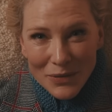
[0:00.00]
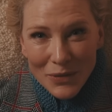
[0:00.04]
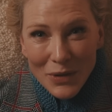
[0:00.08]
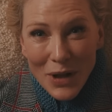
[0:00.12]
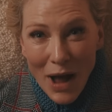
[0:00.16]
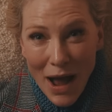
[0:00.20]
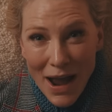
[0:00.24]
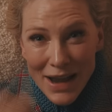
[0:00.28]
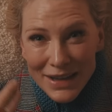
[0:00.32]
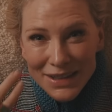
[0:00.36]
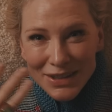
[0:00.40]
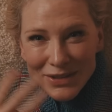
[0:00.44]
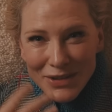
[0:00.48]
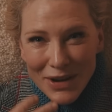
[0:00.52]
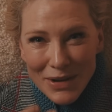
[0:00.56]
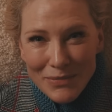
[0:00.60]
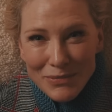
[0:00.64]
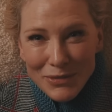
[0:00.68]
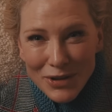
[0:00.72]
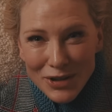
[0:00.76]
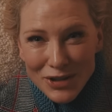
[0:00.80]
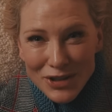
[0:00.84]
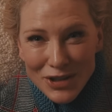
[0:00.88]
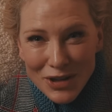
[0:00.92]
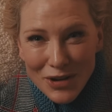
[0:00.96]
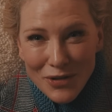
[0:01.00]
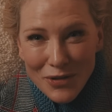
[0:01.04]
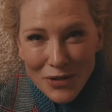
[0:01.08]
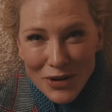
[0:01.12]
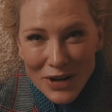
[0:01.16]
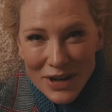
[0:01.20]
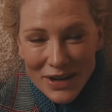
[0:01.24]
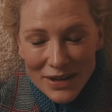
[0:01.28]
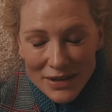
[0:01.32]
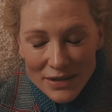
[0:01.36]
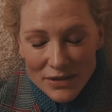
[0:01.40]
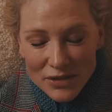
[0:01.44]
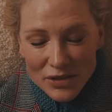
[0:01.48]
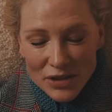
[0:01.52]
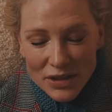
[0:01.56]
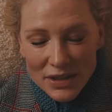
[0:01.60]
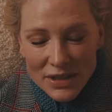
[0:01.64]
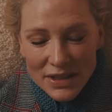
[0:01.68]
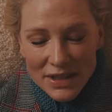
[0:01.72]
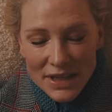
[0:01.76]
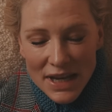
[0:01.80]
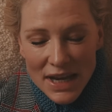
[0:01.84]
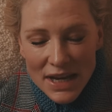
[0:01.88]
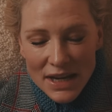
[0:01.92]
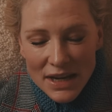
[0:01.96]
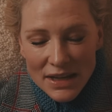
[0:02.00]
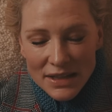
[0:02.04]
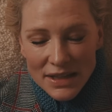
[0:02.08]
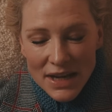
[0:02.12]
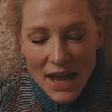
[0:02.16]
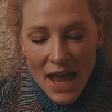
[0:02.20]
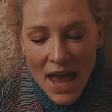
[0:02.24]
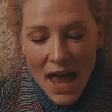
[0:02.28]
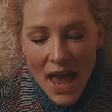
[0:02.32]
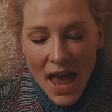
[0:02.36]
Well, I screamed because she'd seen it,